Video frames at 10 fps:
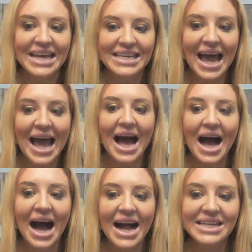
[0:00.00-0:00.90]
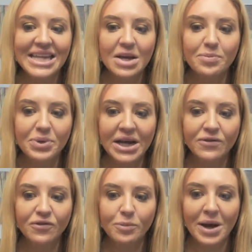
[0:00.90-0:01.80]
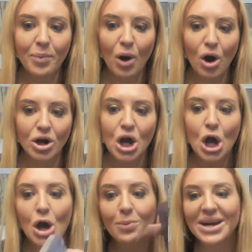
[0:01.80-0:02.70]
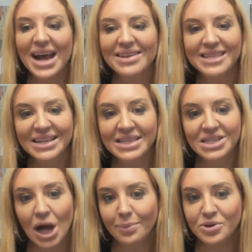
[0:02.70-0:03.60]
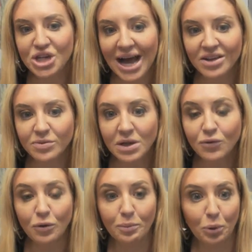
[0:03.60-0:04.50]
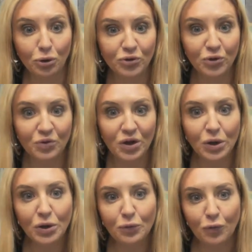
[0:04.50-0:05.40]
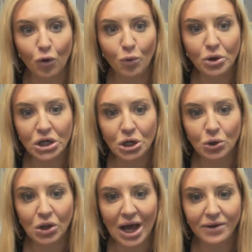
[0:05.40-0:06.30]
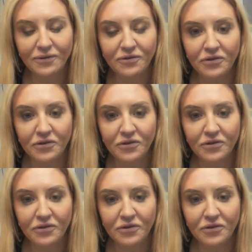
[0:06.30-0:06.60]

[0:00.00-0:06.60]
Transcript: Yeah, I take blame for my part. But has that stopped Jasmine from persevering forward in her life?